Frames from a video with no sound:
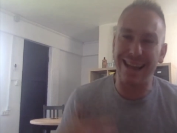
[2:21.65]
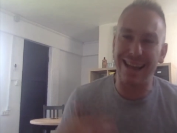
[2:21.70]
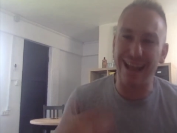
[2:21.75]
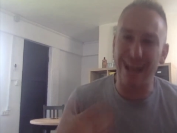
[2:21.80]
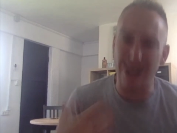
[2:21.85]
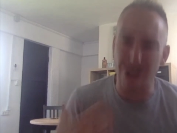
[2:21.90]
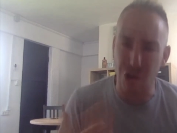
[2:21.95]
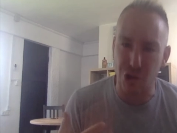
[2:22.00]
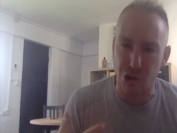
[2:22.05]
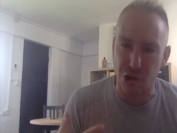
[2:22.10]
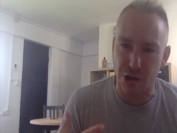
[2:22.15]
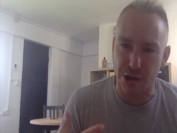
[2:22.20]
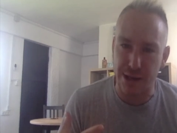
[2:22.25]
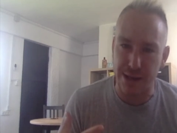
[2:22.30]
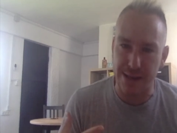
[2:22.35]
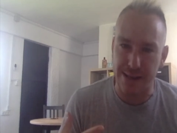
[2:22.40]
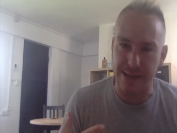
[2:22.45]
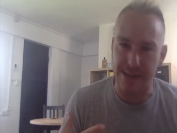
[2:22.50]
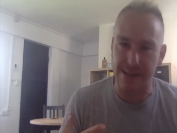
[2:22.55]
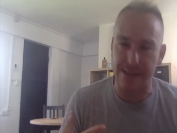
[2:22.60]

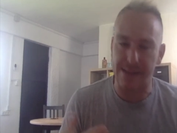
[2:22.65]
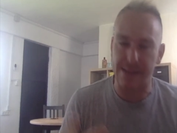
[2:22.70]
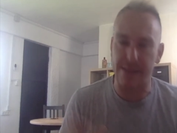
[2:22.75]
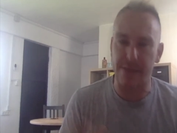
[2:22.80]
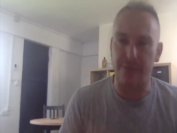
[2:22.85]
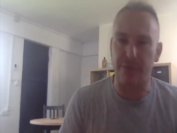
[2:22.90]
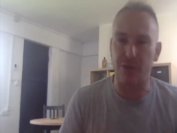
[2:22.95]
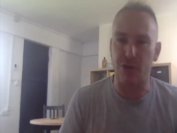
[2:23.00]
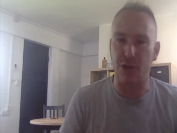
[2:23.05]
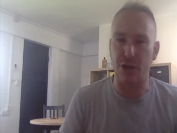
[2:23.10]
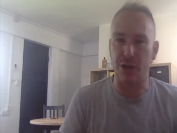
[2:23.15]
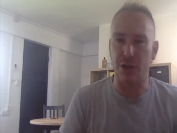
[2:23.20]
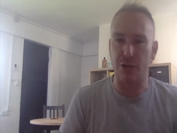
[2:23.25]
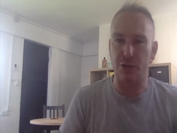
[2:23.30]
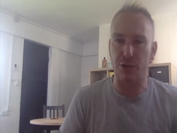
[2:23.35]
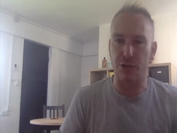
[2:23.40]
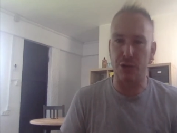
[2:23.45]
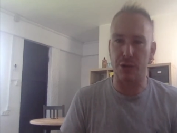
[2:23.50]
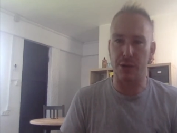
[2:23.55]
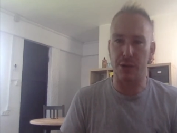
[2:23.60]
interests of
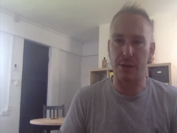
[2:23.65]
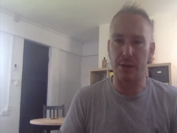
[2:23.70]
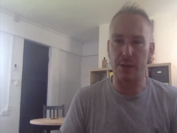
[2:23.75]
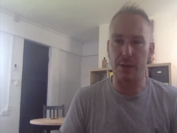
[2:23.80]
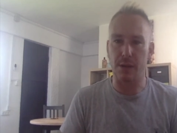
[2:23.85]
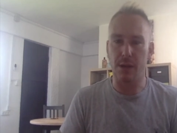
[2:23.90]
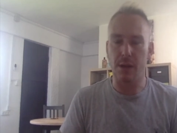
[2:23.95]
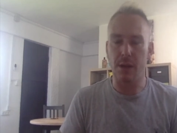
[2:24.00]
children.